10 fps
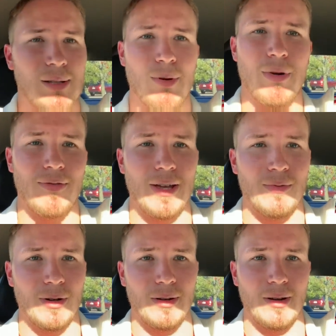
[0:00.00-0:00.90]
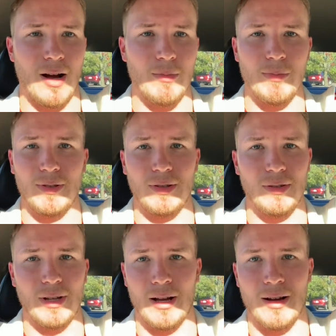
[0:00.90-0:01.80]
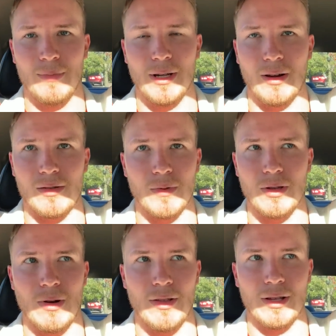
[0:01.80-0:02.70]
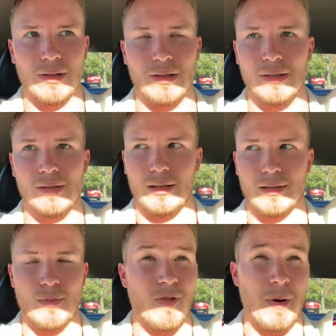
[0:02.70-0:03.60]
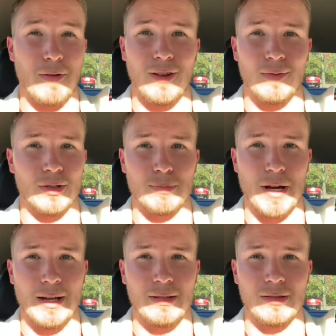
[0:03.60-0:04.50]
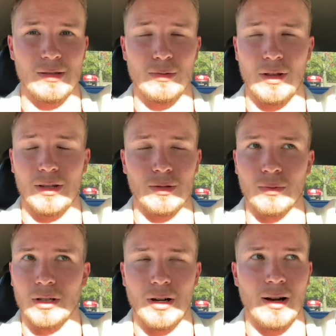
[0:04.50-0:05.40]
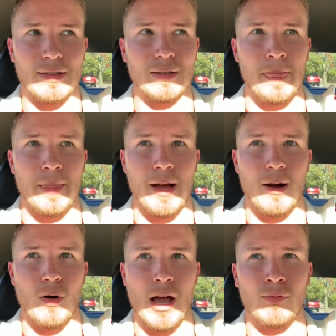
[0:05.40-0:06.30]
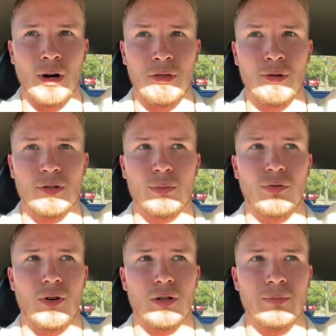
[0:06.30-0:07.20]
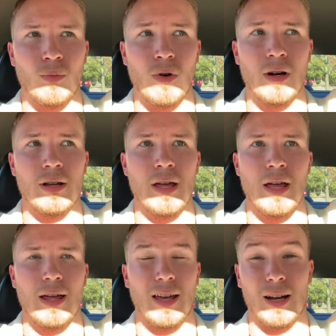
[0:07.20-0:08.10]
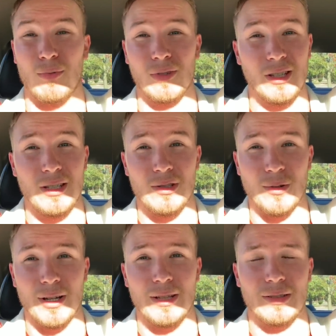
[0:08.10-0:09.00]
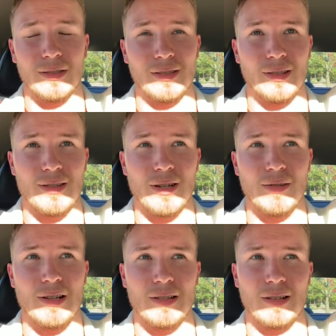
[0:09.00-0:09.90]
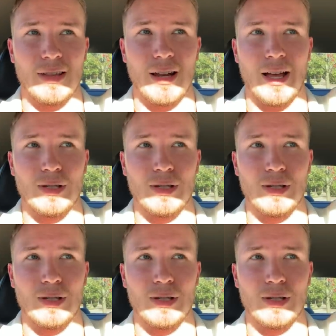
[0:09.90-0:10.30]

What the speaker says: of my favorite omnibuses, I'll be honest with you, I think this is some of my favorite spines too. I think it's really awesome. Now, I've read through some of volume 1 and I really enjoyed it. So this is a series that I